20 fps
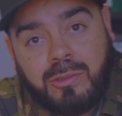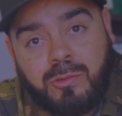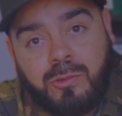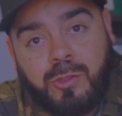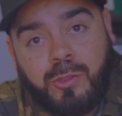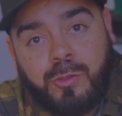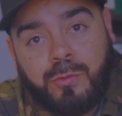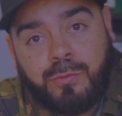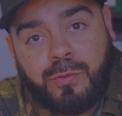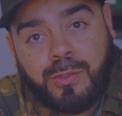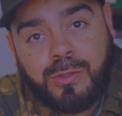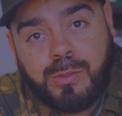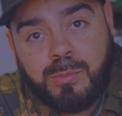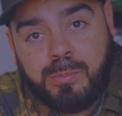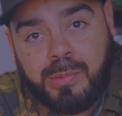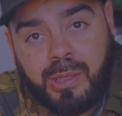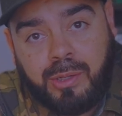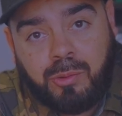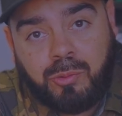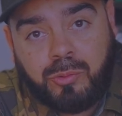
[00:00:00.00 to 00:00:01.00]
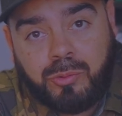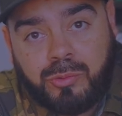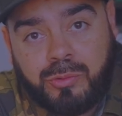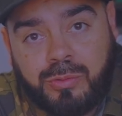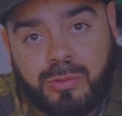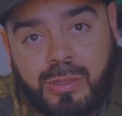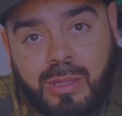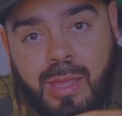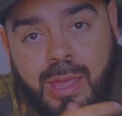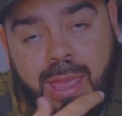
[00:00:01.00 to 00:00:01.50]
to the
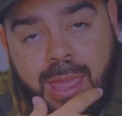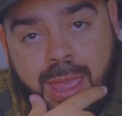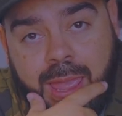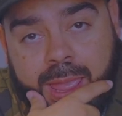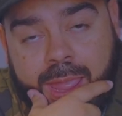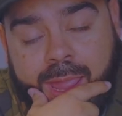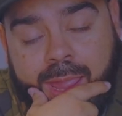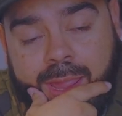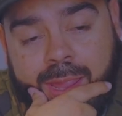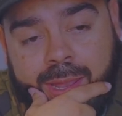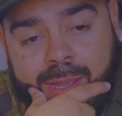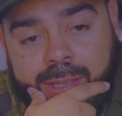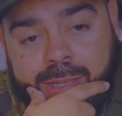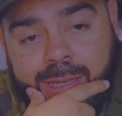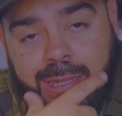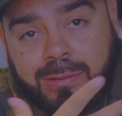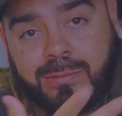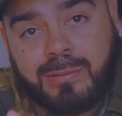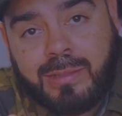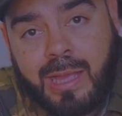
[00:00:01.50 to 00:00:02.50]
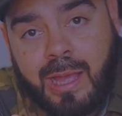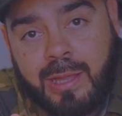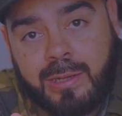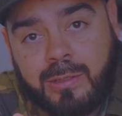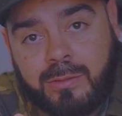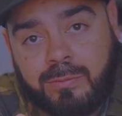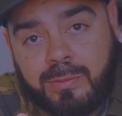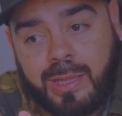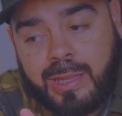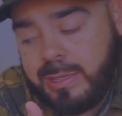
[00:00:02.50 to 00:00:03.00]
fundamentals. And that's
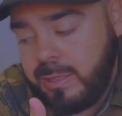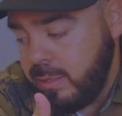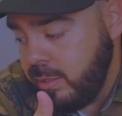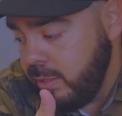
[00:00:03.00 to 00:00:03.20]
kind of like,